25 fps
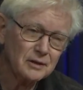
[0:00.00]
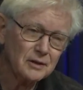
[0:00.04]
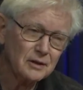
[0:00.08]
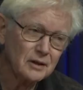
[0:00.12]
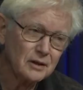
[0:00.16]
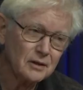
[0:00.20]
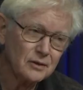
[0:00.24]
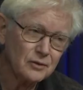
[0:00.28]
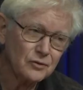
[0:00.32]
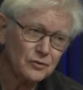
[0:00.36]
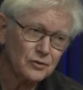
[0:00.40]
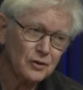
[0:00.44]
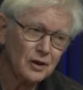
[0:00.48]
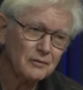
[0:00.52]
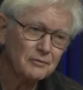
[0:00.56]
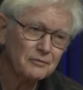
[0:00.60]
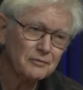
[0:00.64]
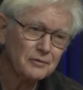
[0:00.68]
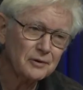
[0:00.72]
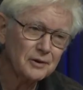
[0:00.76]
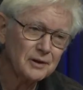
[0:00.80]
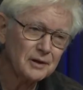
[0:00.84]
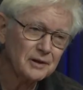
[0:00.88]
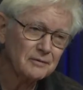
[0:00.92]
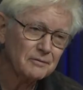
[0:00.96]
are
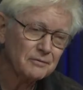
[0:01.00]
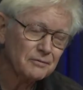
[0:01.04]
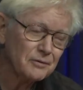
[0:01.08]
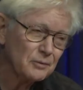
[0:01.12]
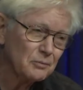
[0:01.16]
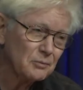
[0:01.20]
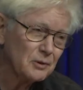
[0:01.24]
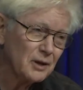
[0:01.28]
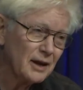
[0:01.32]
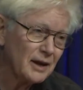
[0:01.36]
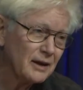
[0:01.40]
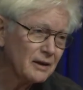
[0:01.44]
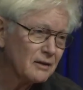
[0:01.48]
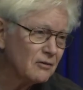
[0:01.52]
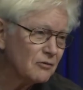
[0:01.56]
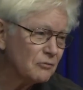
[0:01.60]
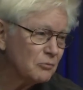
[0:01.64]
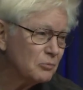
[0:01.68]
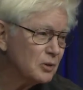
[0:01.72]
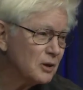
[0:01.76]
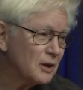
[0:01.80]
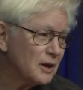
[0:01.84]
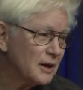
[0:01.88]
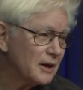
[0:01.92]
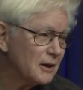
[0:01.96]
suffering from lack of
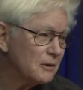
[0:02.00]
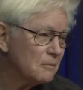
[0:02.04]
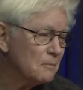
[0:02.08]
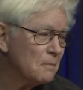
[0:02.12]
play,